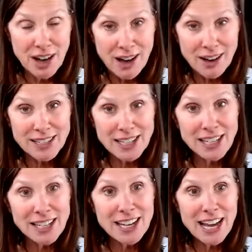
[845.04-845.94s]

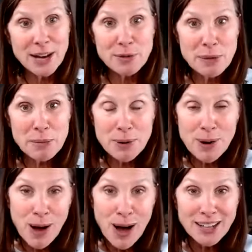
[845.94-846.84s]
Agni. And
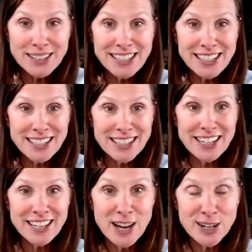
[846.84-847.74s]
remember, Agni
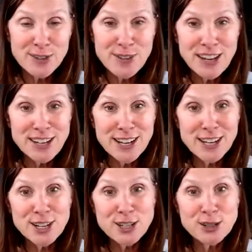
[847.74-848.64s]
in
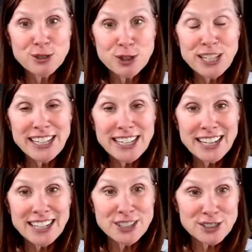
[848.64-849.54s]
Ayurveda, you're looking
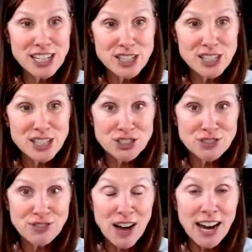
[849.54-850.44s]
at your
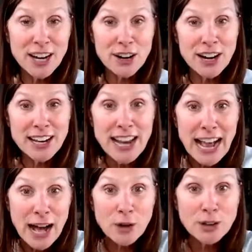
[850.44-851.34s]
digestive fire and
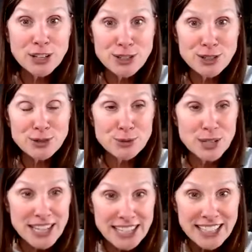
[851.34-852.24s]
how can you
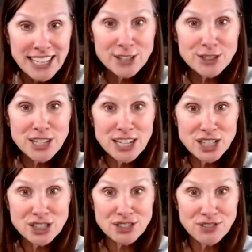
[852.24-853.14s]
get your
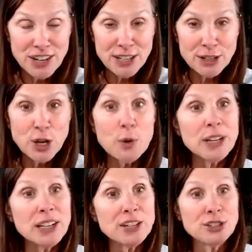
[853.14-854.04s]
digestive fire
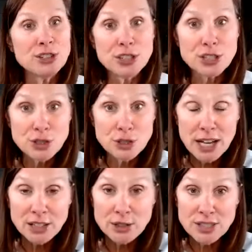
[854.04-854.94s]
going. And you're going to do
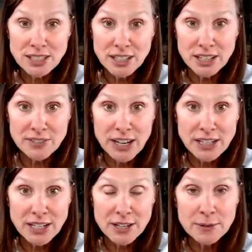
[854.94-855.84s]
that using
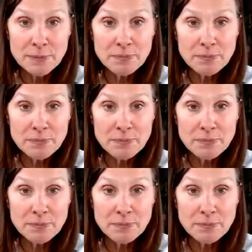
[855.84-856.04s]
Ayurveda